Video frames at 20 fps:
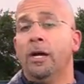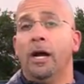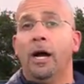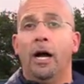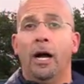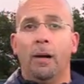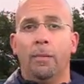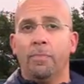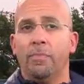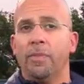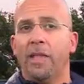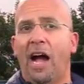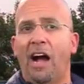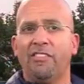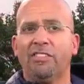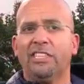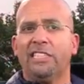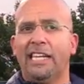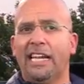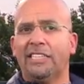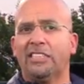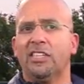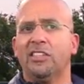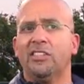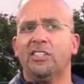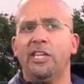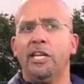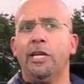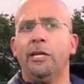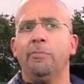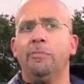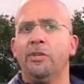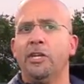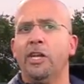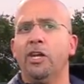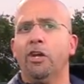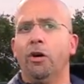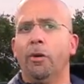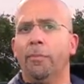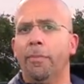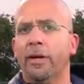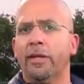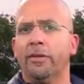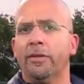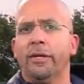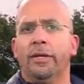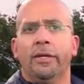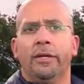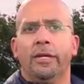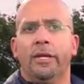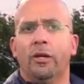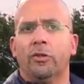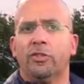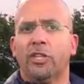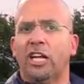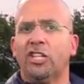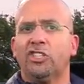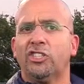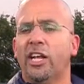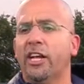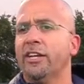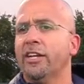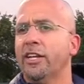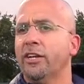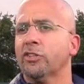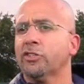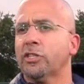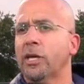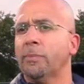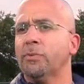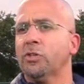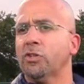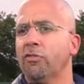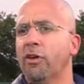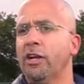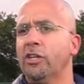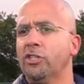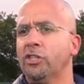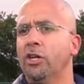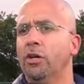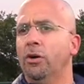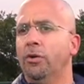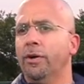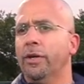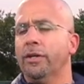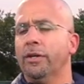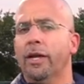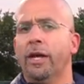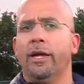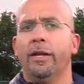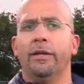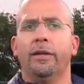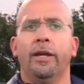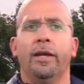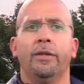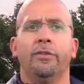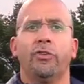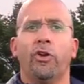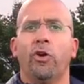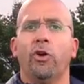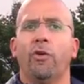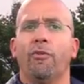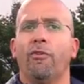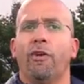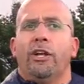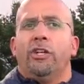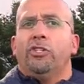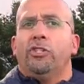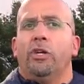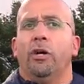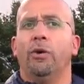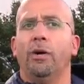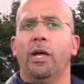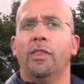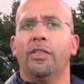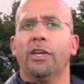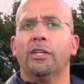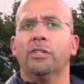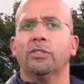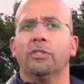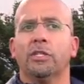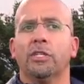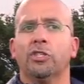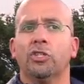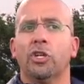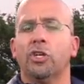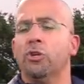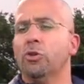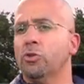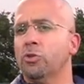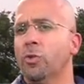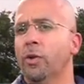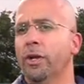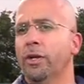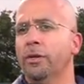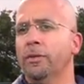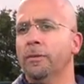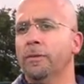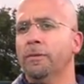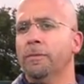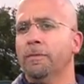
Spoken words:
Obviously that's a team deal, but You know, touchdown to interception ratio and turnover ratio, I think, is a huge one.